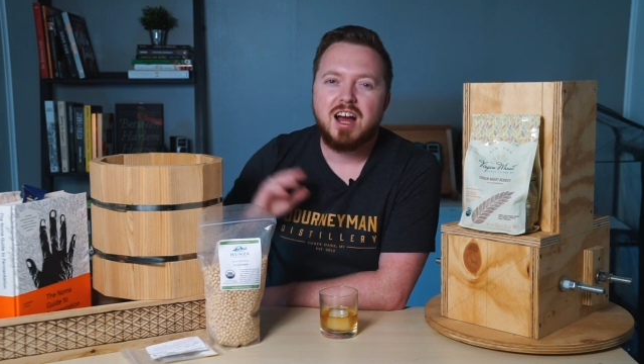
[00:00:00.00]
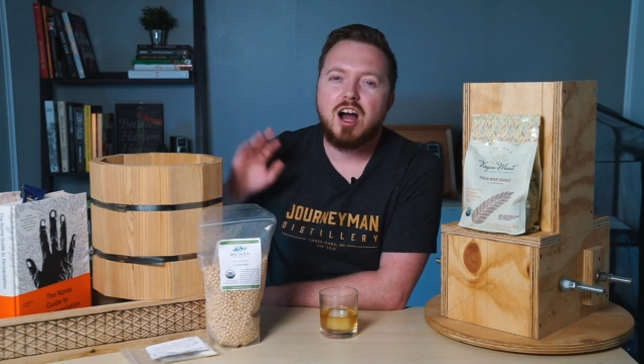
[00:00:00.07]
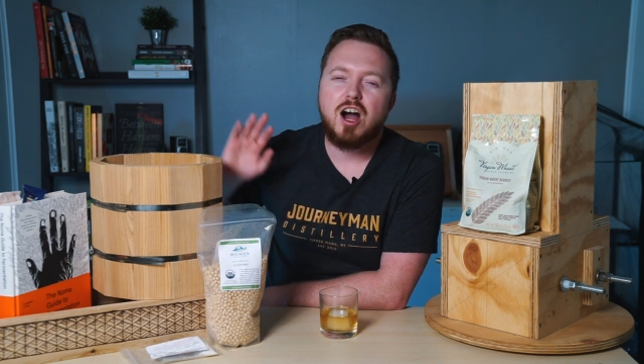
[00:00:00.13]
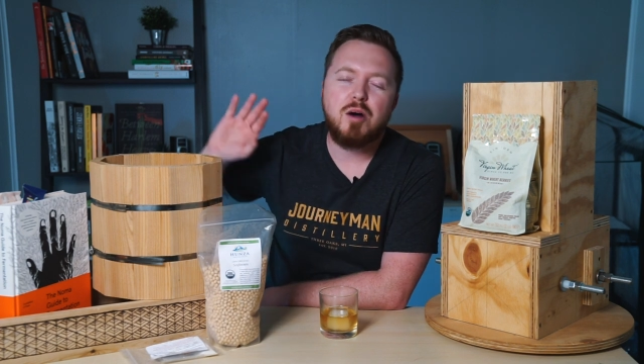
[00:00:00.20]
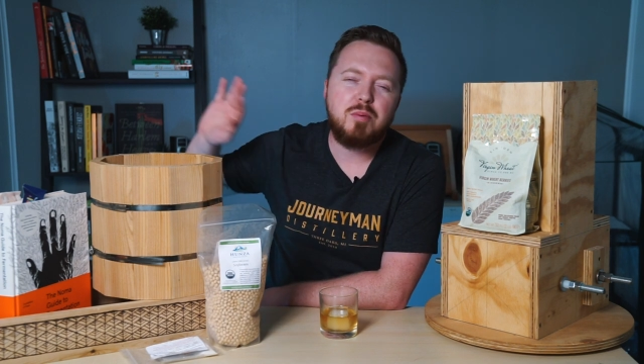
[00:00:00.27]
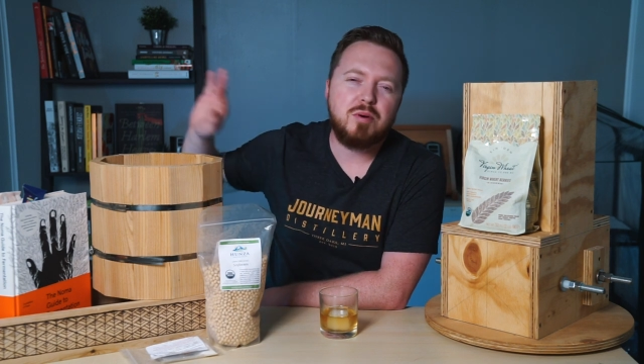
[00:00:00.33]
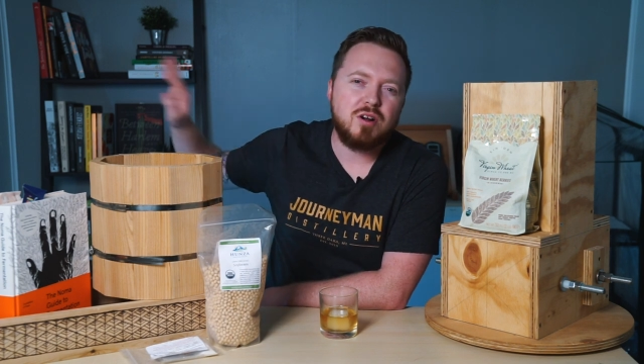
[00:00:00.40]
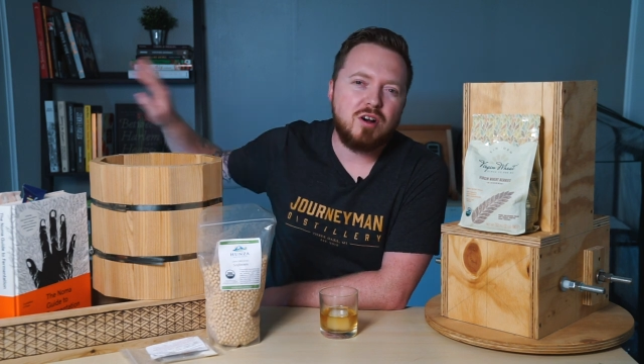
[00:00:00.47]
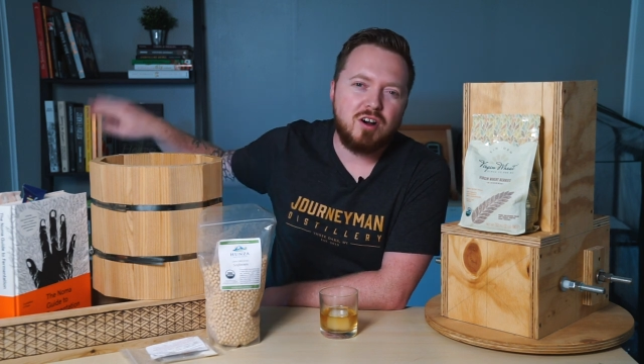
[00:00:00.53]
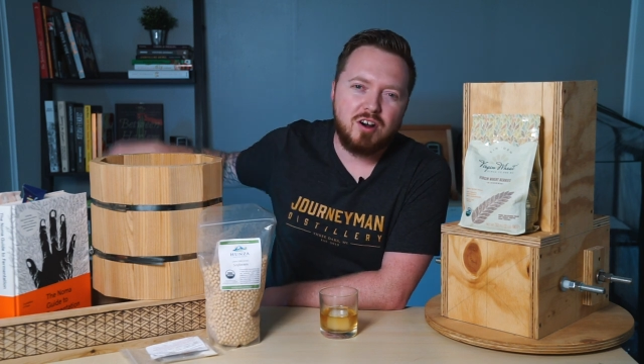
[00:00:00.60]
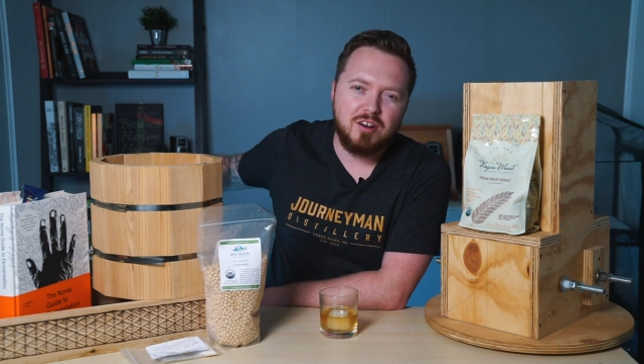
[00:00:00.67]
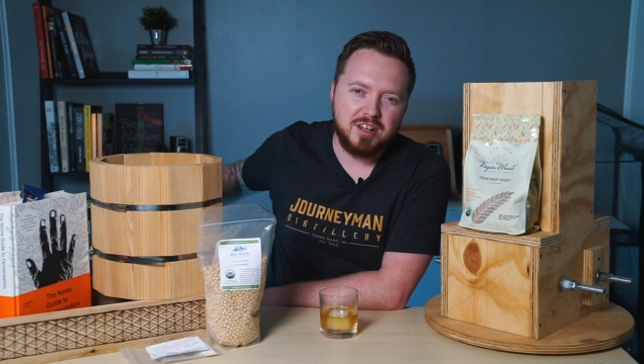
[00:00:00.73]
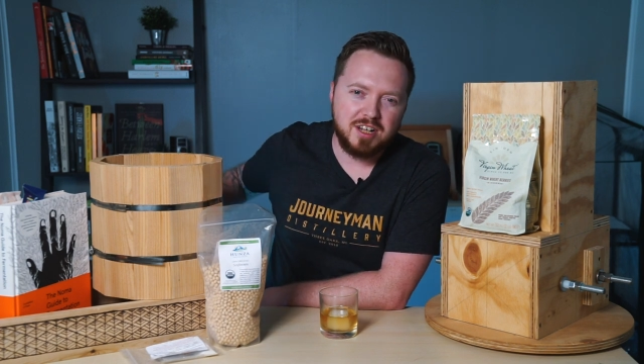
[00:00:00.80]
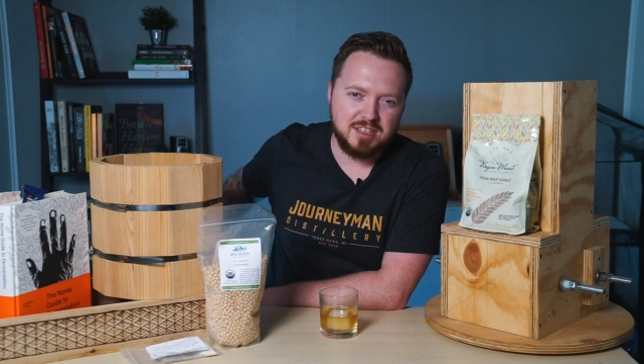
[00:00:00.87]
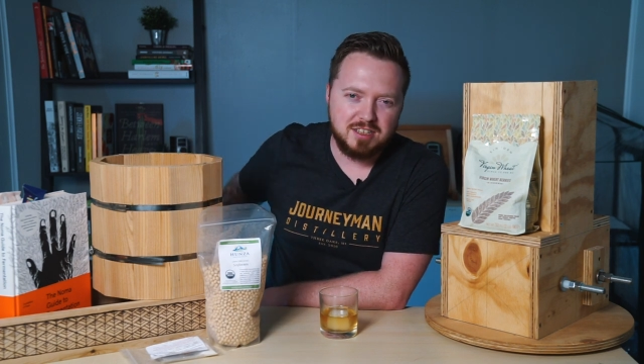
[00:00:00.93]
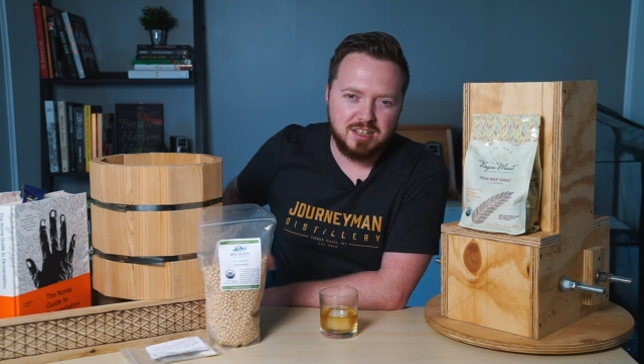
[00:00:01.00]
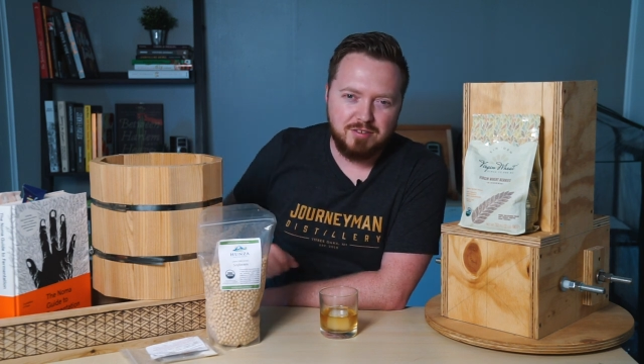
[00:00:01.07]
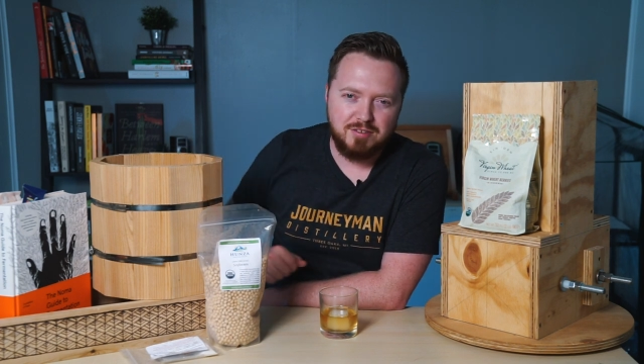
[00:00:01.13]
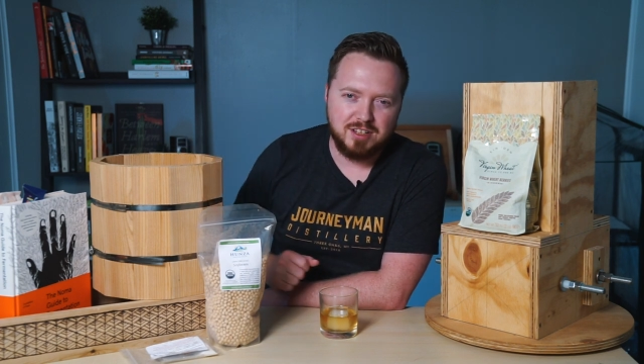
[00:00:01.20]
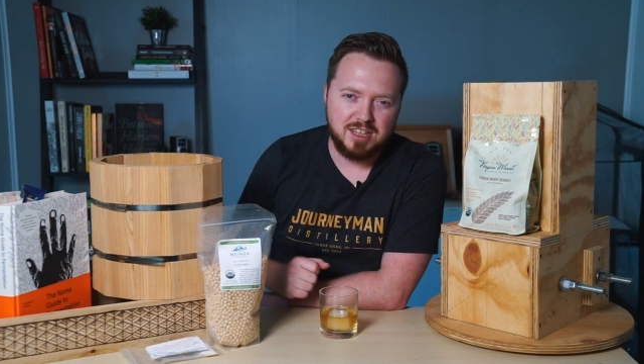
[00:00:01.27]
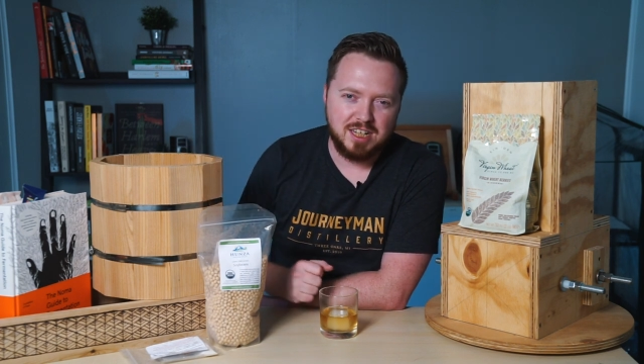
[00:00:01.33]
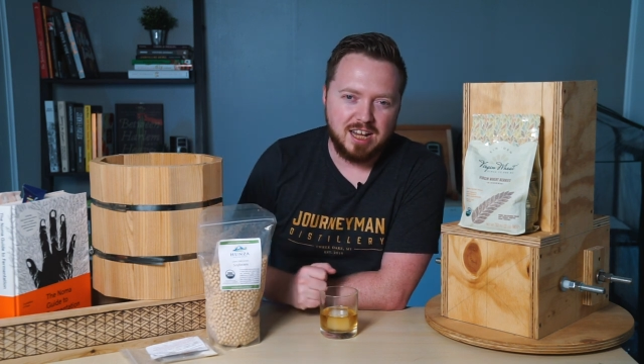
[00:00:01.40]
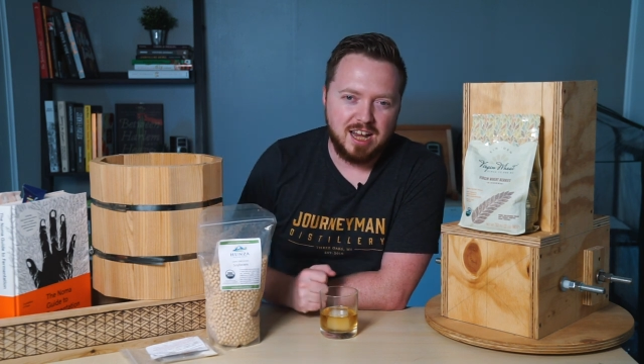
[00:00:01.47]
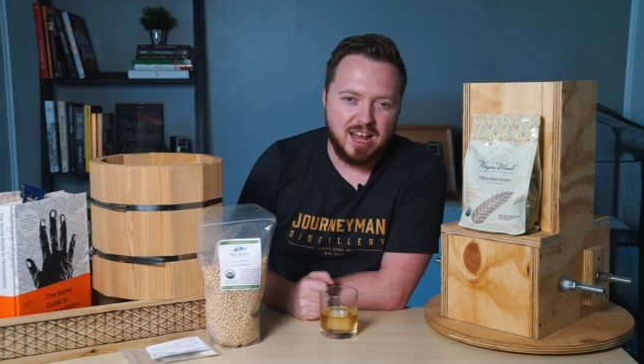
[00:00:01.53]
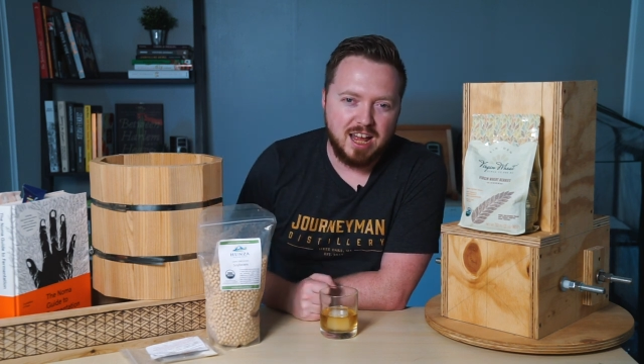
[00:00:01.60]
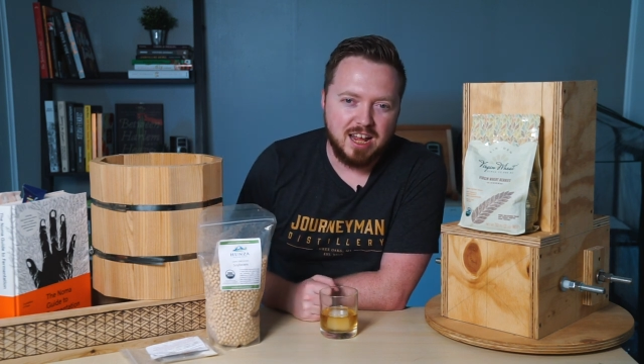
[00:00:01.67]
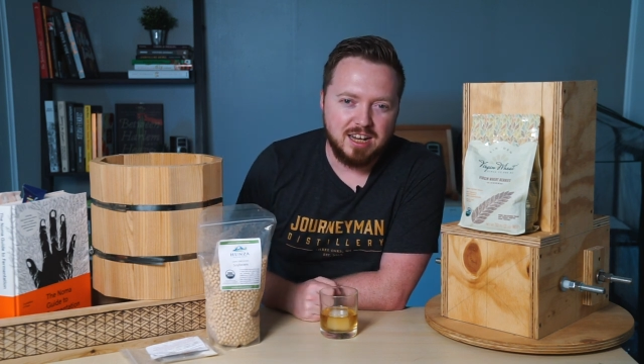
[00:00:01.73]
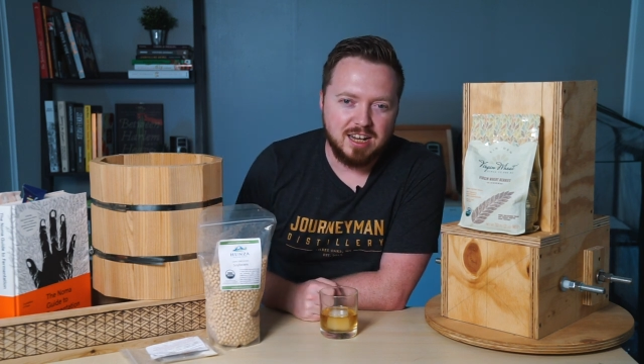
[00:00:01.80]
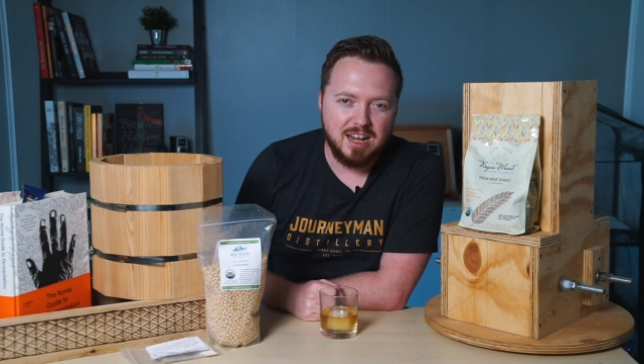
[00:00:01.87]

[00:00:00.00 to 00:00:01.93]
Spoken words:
I'll put all that stuff at the end,